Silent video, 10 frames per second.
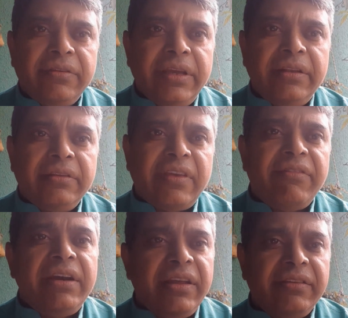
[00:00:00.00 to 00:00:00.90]

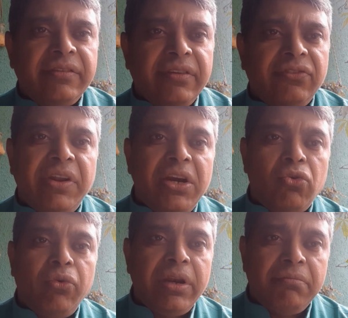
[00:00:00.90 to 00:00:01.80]
70s is very
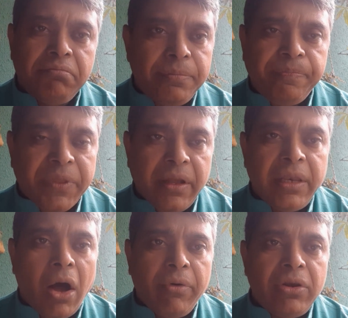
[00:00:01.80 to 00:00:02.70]
true
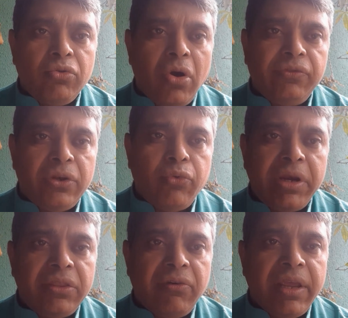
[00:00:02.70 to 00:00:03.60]
now in
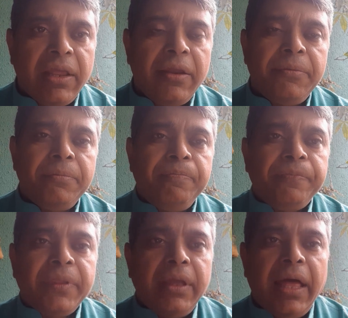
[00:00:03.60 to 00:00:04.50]
2023.
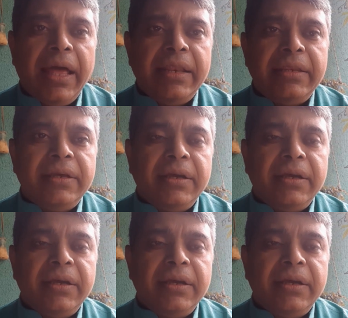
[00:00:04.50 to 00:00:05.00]
And